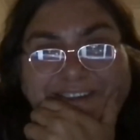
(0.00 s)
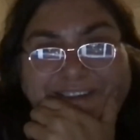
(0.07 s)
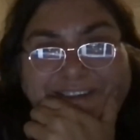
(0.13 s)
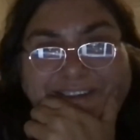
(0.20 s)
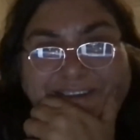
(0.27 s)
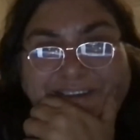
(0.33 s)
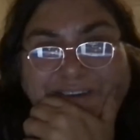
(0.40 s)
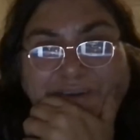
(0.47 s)

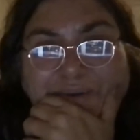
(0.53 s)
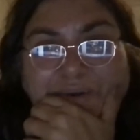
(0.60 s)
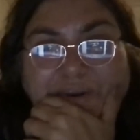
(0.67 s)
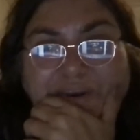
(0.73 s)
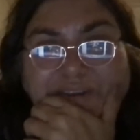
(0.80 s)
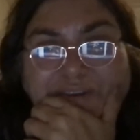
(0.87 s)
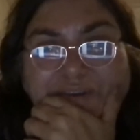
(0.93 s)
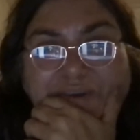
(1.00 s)
Yeah.
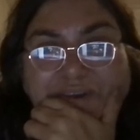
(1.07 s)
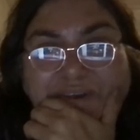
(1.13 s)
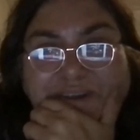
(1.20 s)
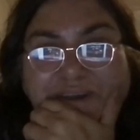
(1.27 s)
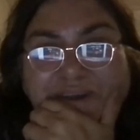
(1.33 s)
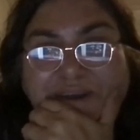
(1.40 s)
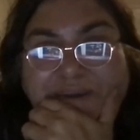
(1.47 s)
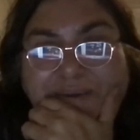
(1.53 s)
Now you've
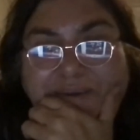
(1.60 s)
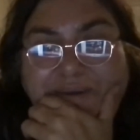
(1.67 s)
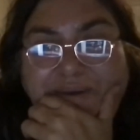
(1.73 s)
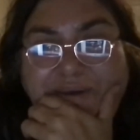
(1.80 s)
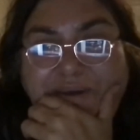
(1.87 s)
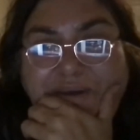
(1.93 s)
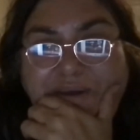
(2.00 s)
written children's